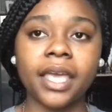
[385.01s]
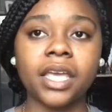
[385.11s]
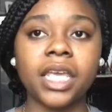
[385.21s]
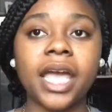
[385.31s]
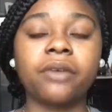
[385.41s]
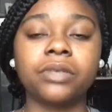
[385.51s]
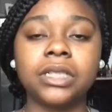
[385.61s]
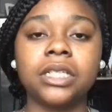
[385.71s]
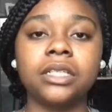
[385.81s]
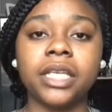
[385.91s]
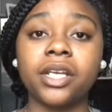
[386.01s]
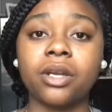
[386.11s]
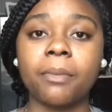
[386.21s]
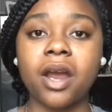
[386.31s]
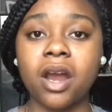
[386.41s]
And he had really laid
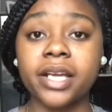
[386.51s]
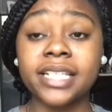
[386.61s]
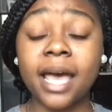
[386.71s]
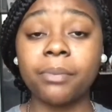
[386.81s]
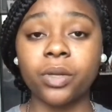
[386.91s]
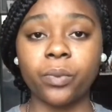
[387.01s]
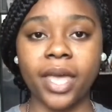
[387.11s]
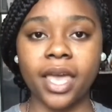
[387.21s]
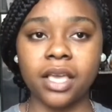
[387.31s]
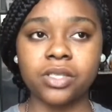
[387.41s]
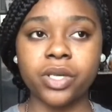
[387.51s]
it on my heart because I had been away.